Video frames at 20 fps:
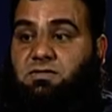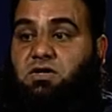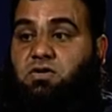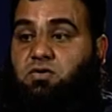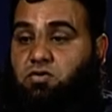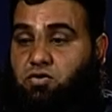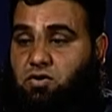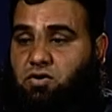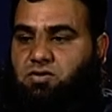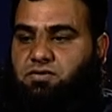
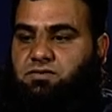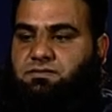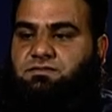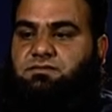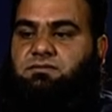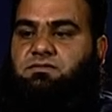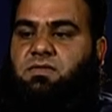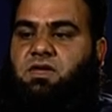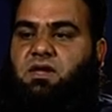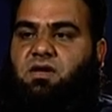Though
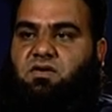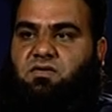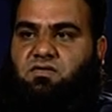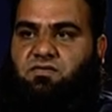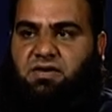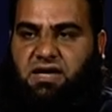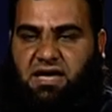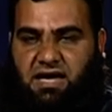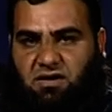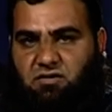
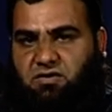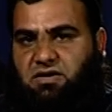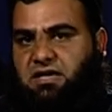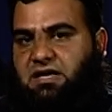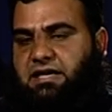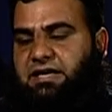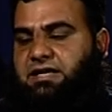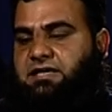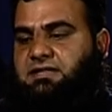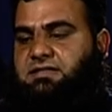we have
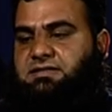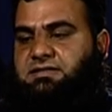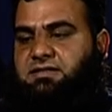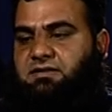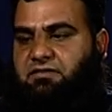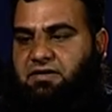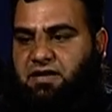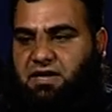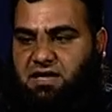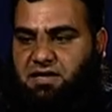declared
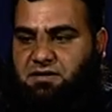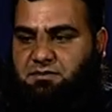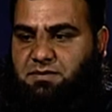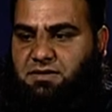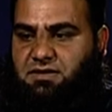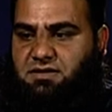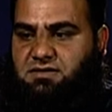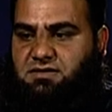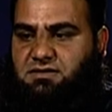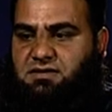
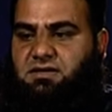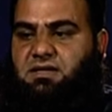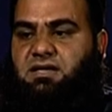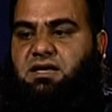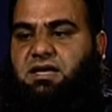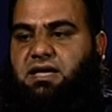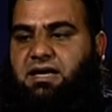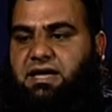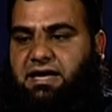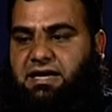variables
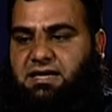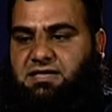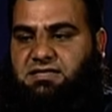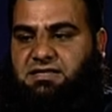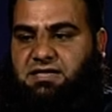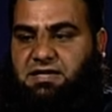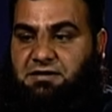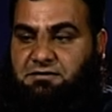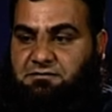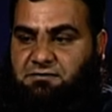x
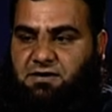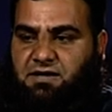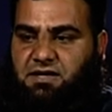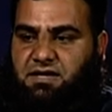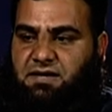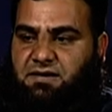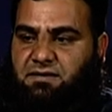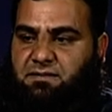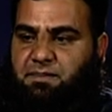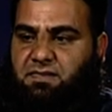and y,
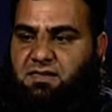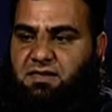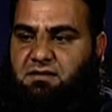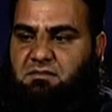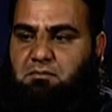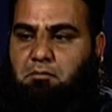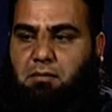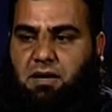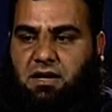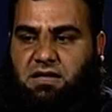
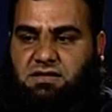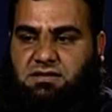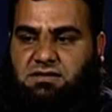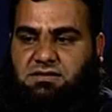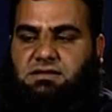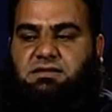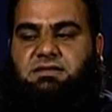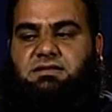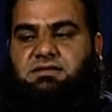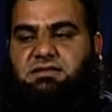but
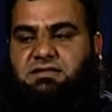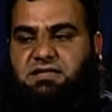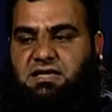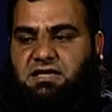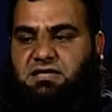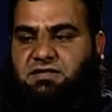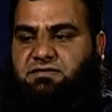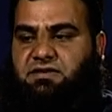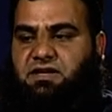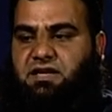
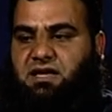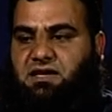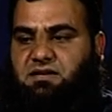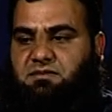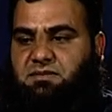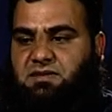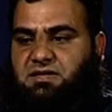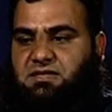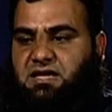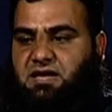these
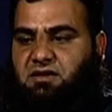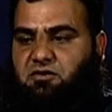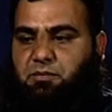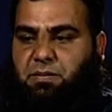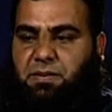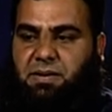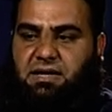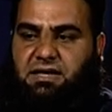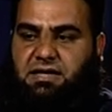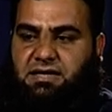variables have
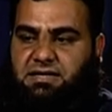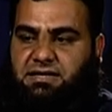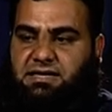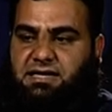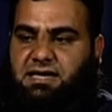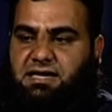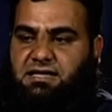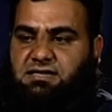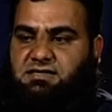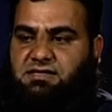been
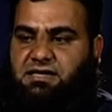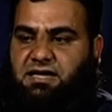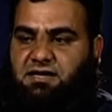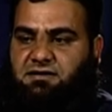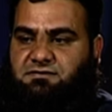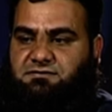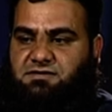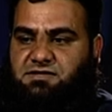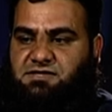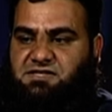declared inside
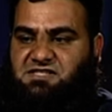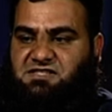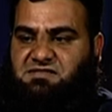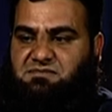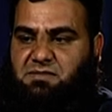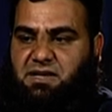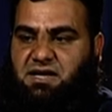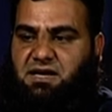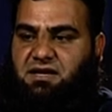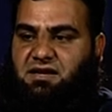function
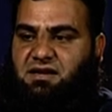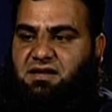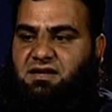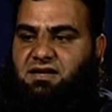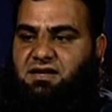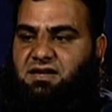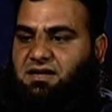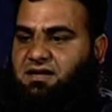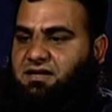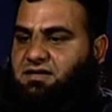man.
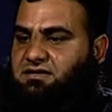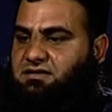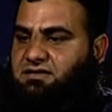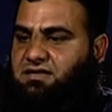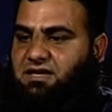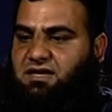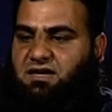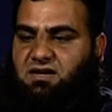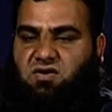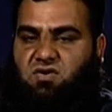
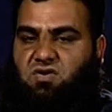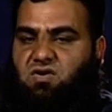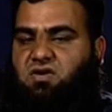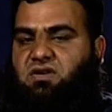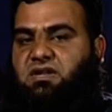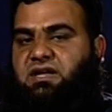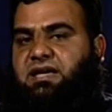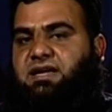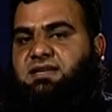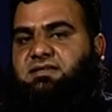They are
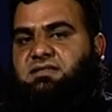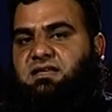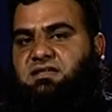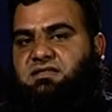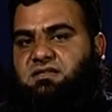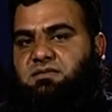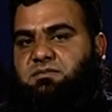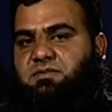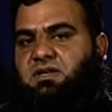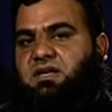not
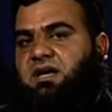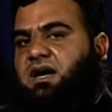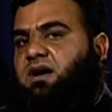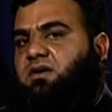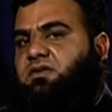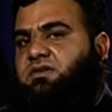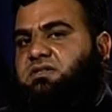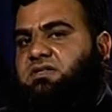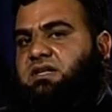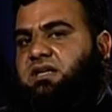accessible
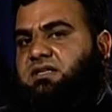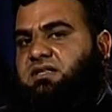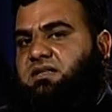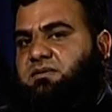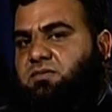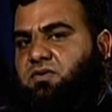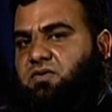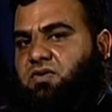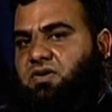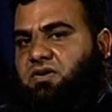outside the
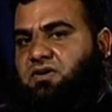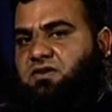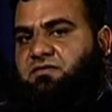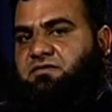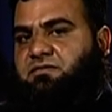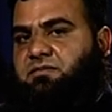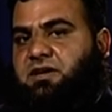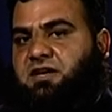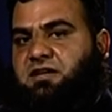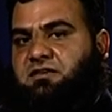body of
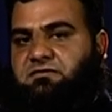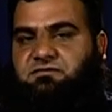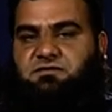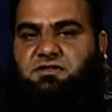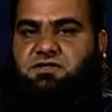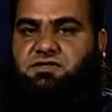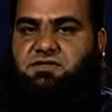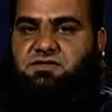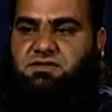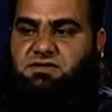main
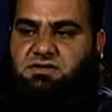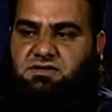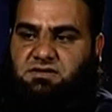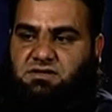function.